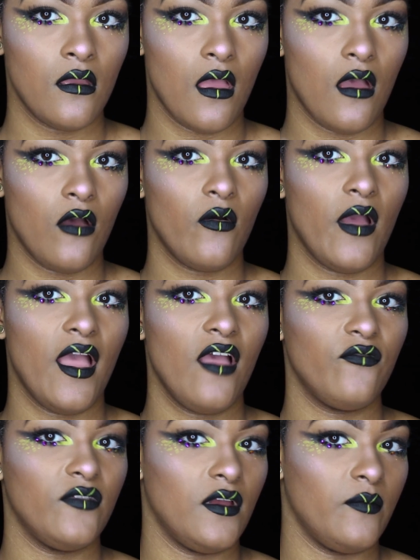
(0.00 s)
I don't
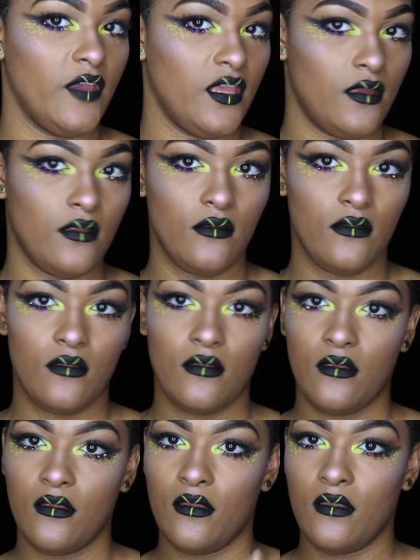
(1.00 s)
have none, man.
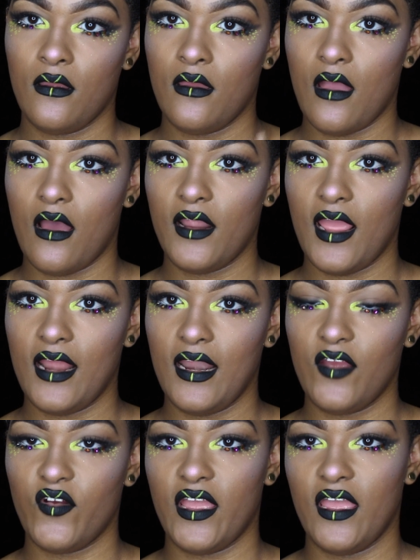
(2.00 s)
I didn't
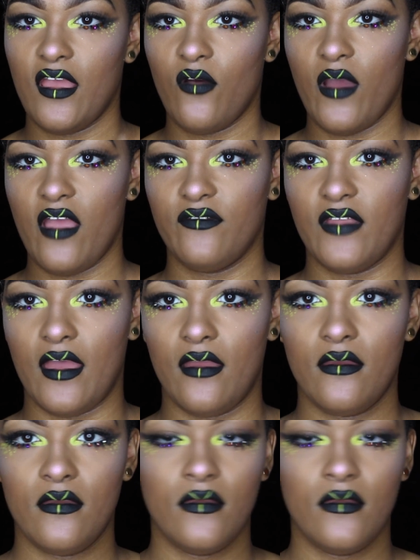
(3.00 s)
highlight right here, I don't have that.